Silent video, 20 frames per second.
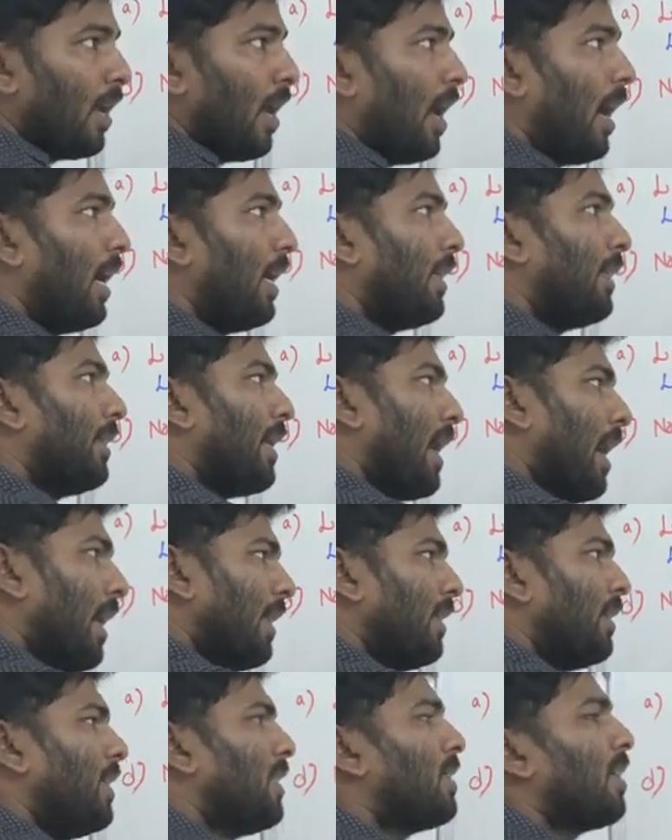and
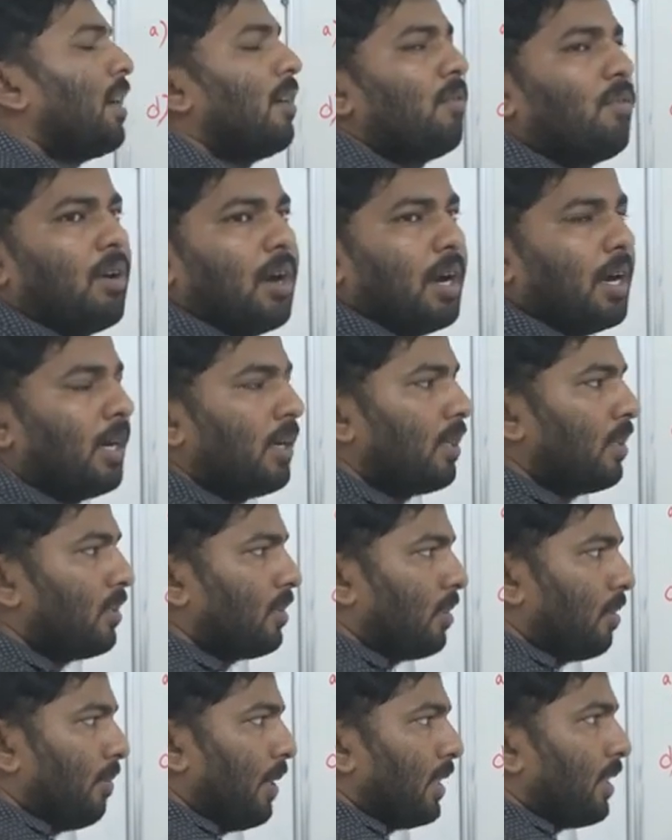then this
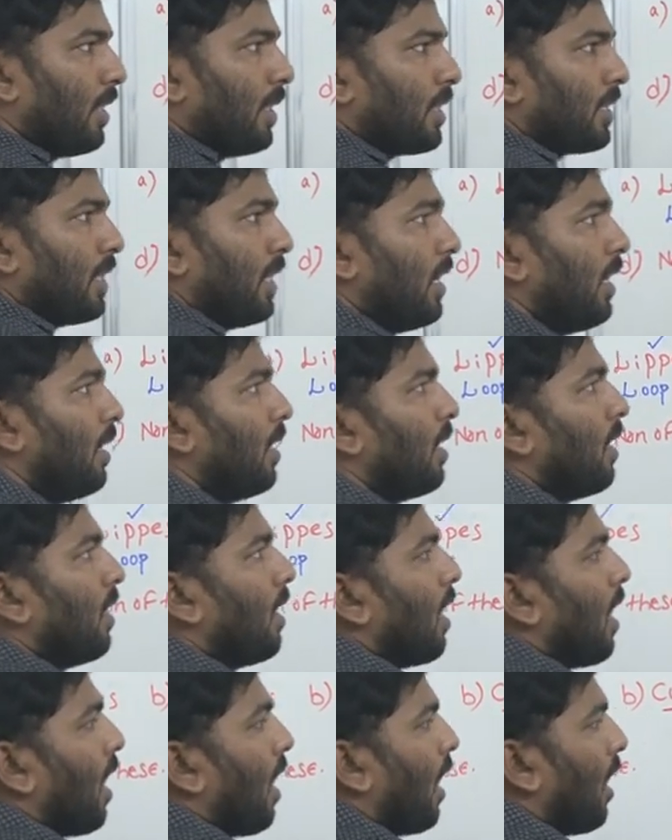advanced methods are
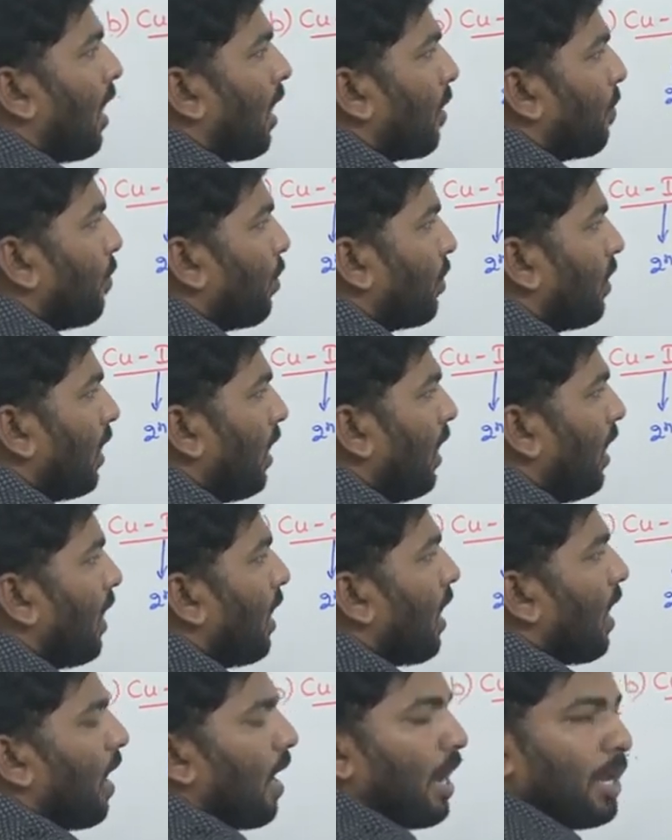hormonal
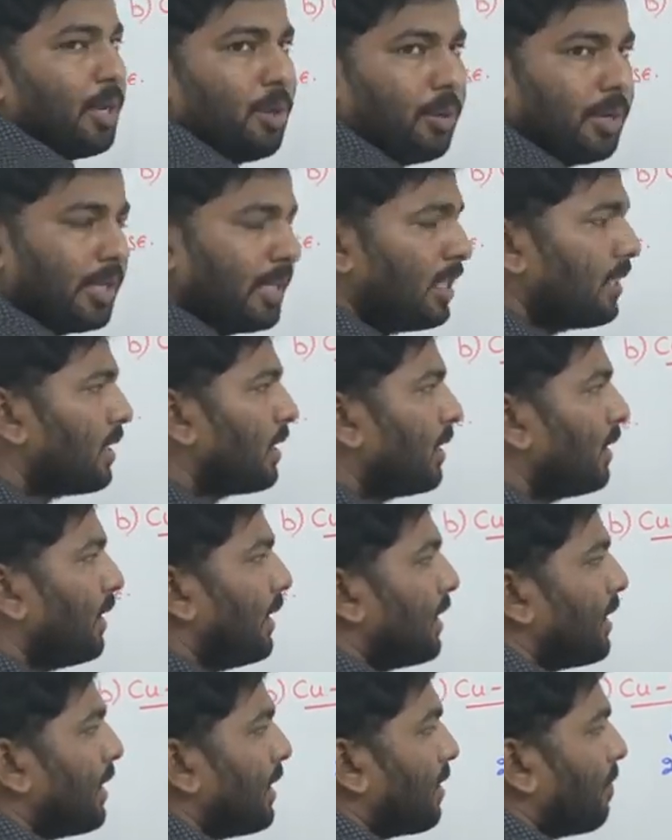IUDs.
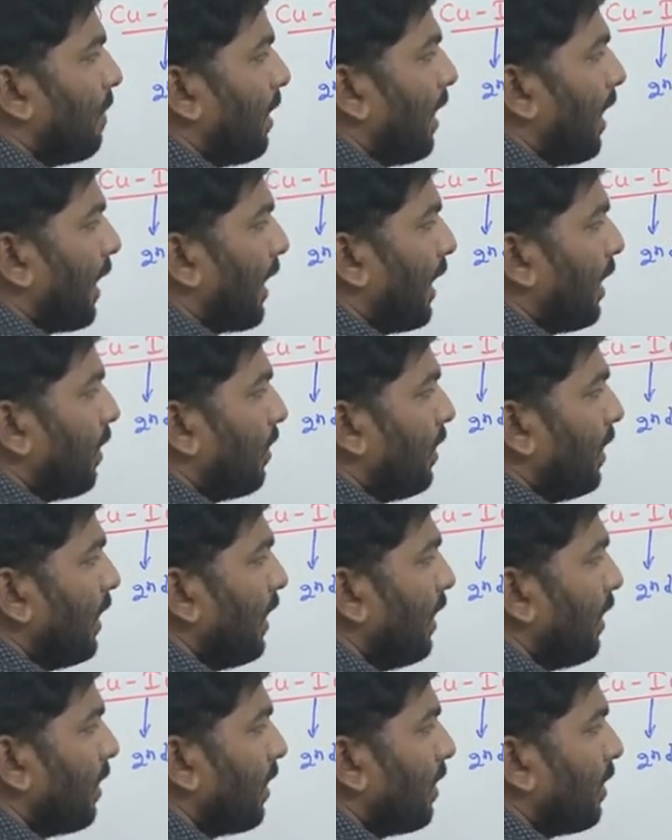This is belonging to
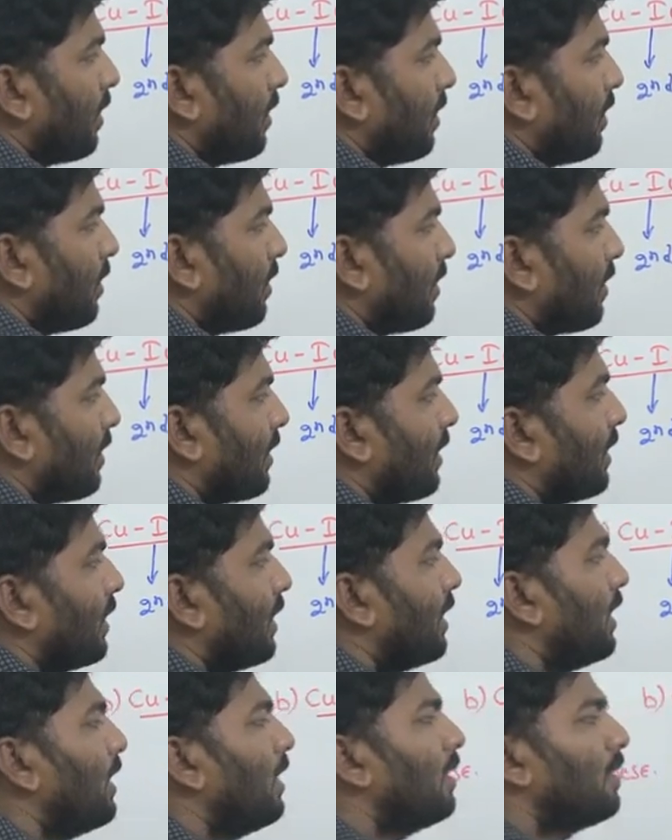the
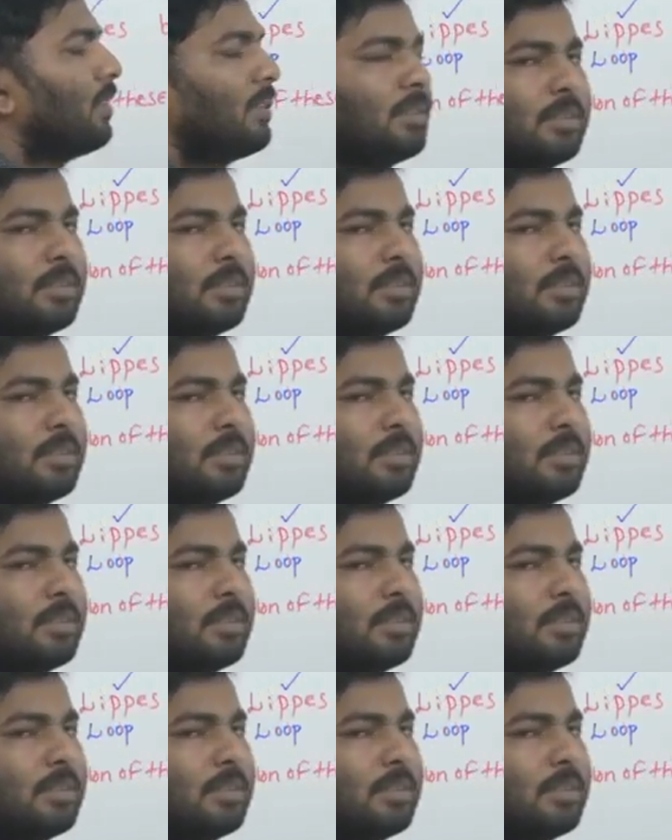third